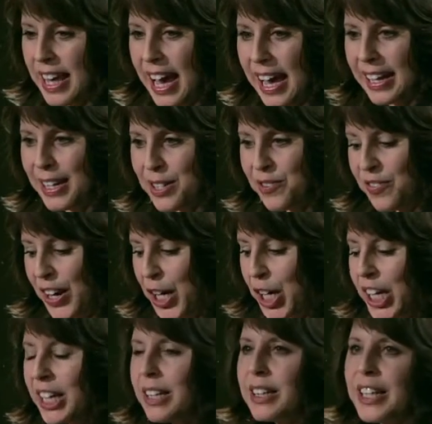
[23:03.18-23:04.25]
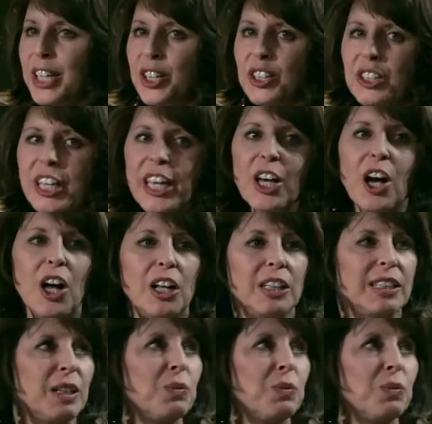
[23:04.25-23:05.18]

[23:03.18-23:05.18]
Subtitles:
that is very clearly called,